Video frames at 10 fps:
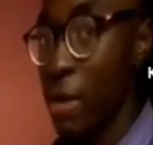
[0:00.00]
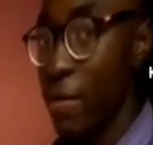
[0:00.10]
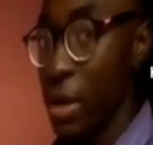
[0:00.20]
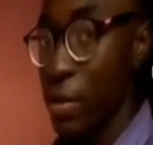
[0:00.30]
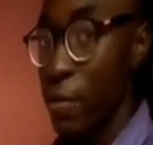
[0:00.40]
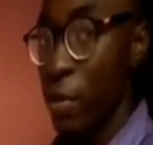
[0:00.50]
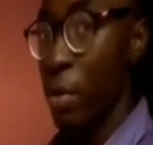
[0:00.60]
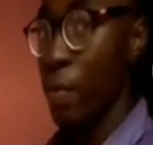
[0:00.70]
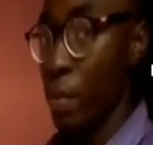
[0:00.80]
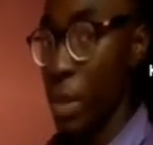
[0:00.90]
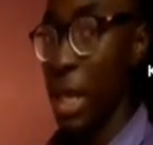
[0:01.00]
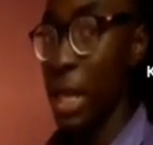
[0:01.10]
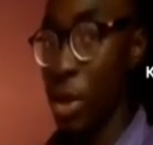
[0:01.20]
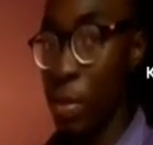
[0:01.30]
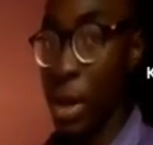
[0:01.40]
value from
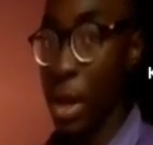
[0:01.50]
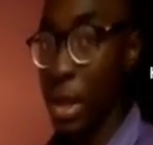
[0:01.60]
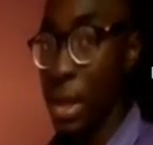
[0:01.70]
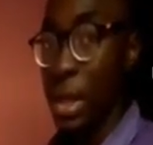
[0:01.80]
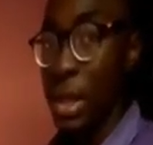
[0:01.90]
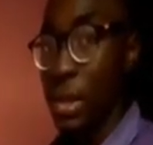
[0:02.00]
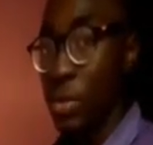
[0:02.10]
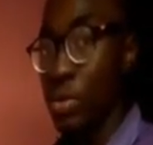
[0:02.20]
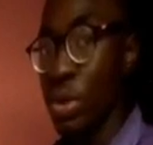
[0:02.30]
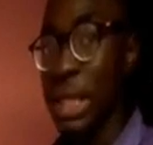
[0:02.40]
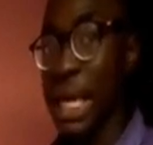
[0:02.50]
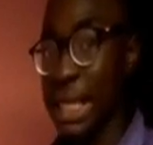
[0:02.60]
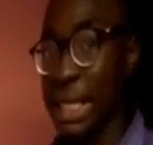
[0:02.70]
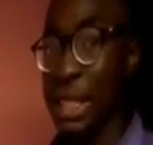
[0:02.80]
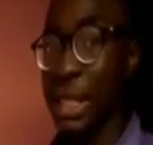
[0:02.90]
a number, you won't
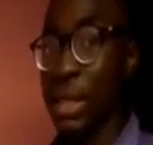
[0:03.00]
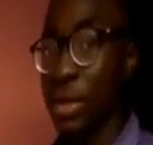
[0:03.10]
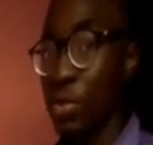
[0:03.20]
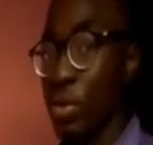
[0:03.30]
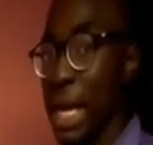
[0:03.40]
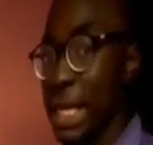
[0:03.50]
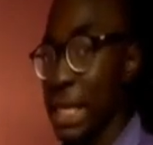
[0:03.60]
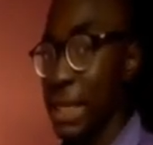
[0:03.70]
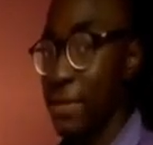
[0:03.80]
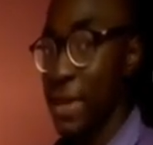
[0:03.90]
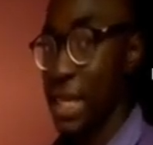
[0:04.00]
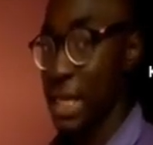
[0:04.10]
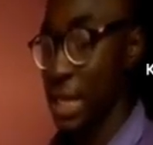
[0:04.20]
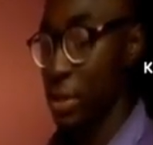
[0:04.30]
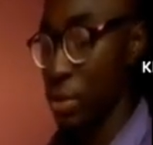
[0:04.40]
get a different
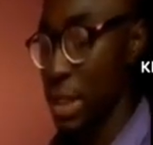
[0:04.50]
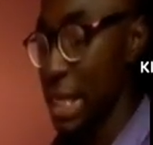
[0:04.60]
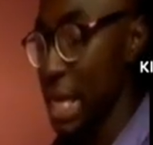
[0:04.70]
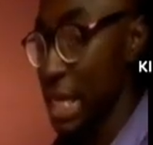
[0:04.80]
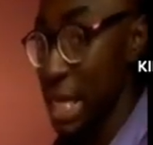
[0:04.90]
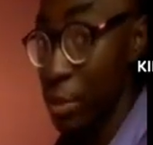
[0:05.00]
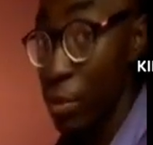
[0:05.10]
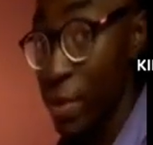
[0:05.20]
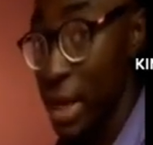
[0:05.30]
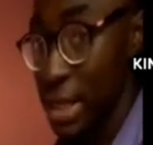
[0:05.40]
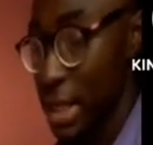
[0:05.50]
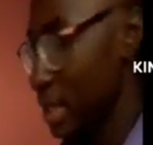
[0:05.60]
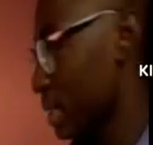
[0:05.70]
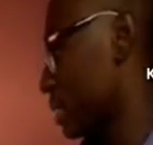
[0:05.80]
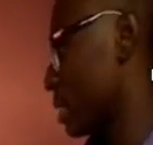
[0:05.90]
answer. You will still get an equivalent
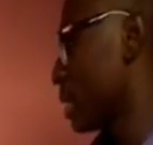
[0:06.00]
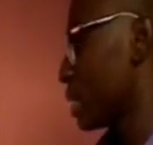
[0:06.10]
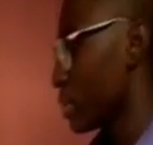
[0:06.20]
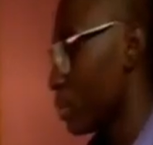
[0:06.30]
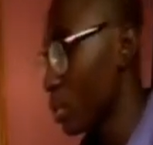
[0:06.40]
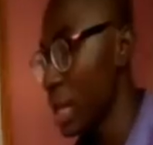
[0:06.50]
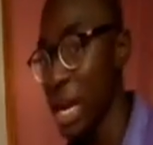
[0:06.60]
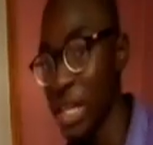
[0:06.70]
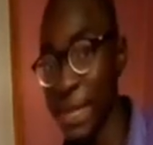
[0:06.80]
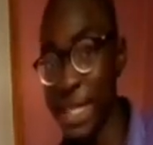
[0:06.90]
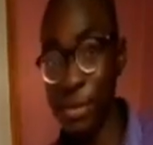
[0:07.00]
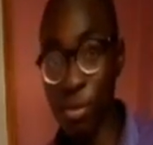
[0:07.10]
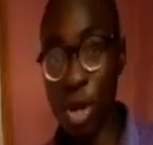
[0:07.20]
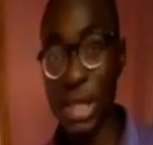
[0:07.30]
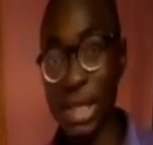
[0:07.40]
answer. So modular arithmetic
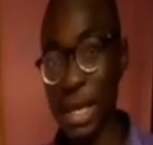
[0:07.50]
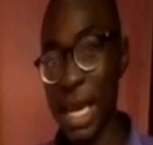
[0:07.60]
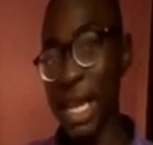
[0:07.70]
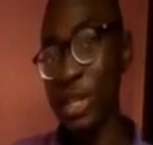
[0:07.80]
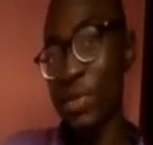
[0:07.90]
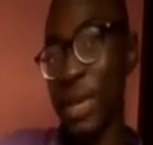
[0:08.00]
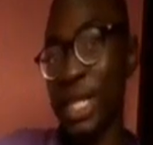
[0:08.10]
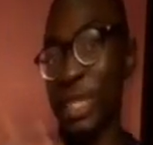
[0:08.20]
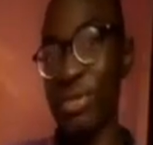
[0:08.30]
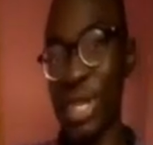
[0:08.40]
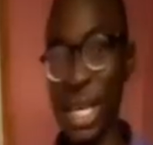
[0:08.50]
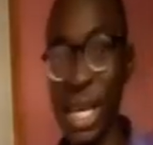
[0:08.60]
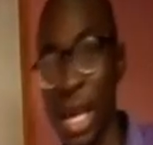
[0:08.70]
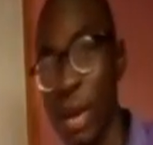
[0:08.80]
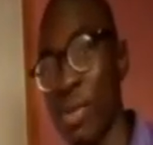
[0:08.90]
works a little bit
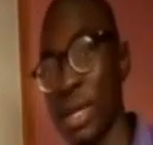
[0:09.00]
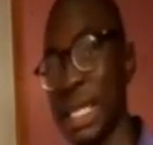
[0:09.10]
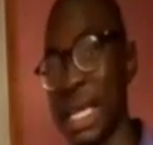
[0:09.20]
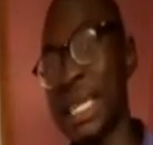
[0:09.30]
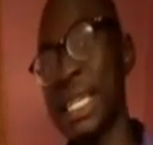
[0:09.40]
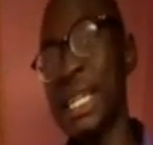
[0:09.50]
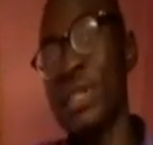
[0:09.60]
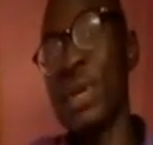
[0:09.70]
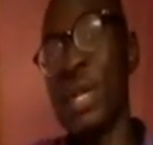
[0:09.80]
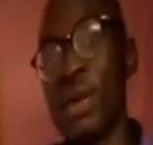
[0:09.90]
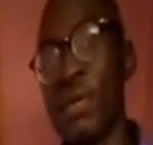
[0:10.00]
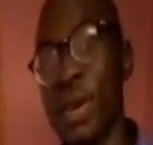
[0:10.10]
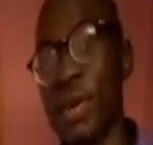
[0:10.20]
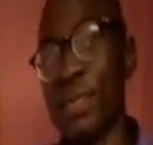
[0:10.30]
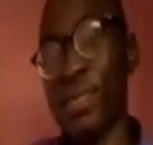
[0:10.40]
tricky, but it has a little bit
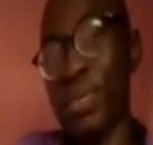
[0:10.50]
of